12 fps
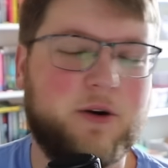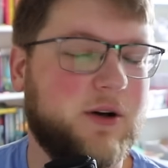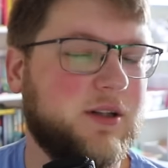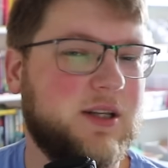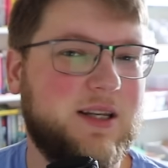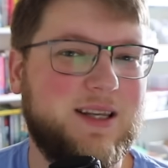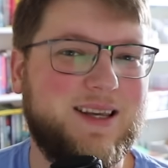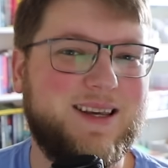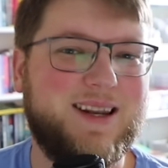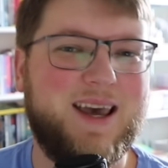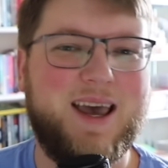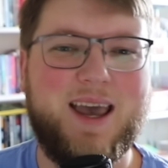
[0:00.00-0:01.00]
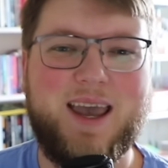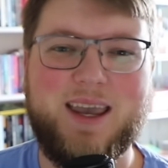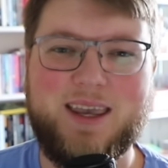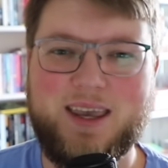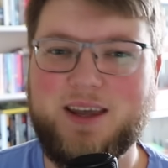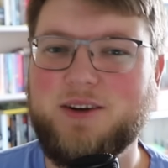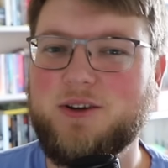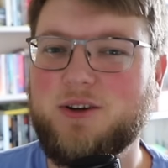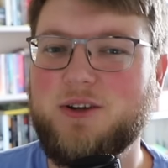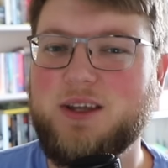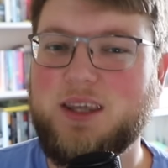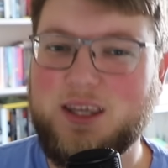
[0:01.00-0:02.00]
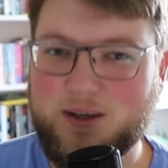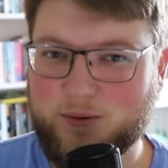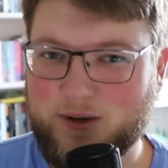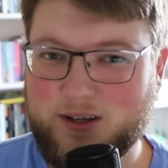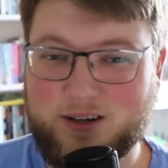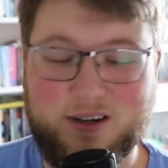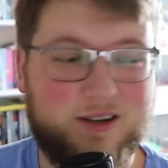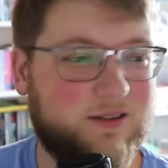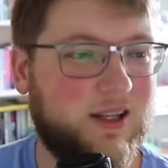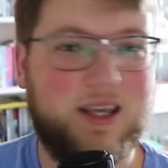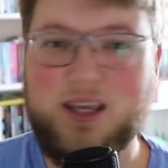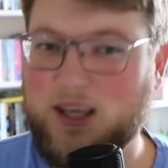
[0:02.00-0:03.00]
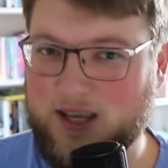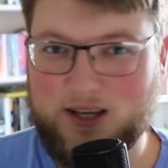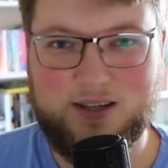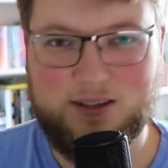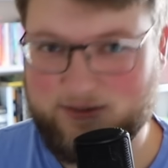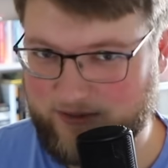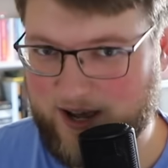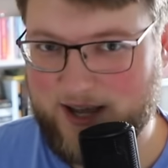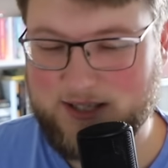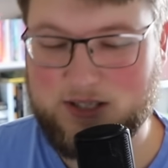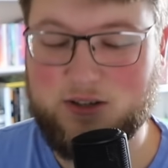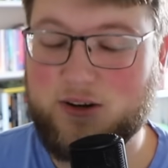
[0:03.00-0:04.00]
You're going to need a Kindle e-reader, e-ink device.